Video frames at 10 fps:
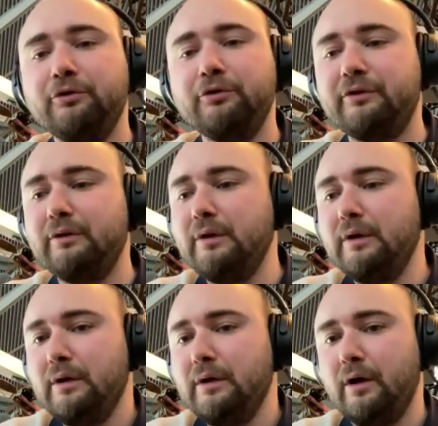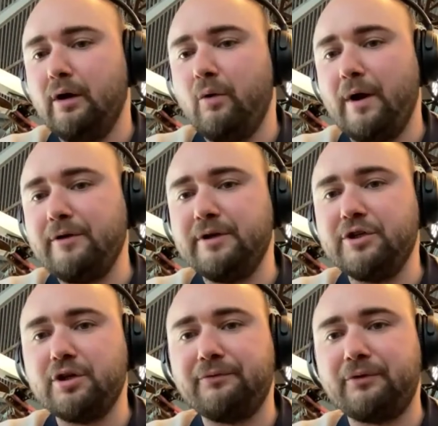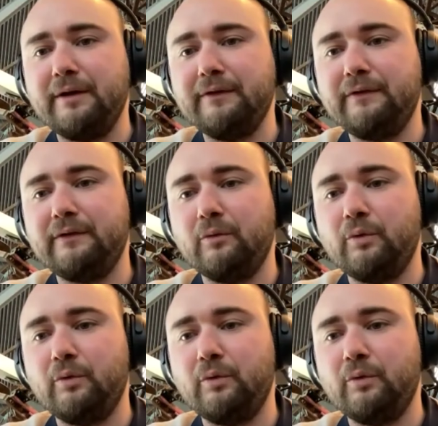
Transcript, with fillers: We're, we're the northernmost uh, wine region of France.